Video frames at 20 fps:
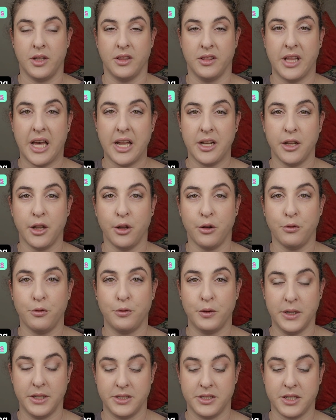That
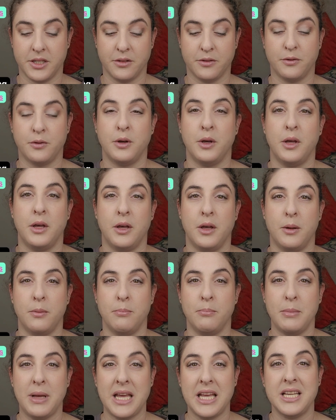infinitive
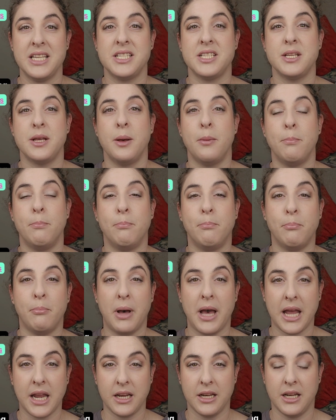means
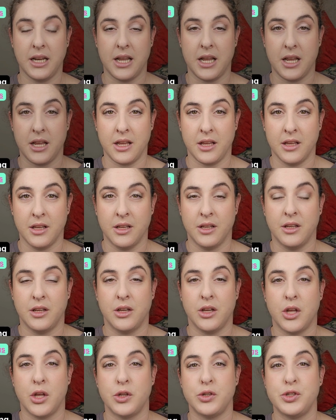mainly
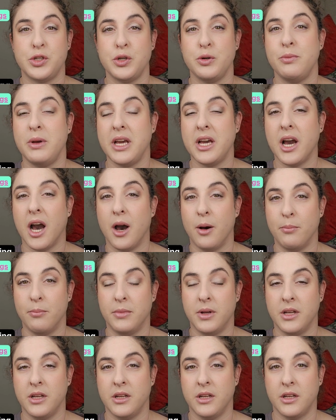to
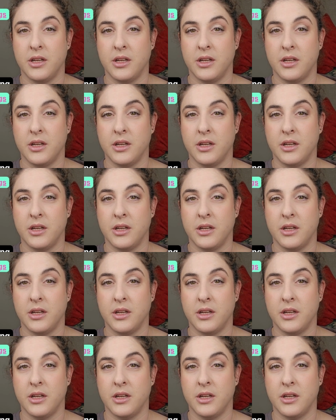become.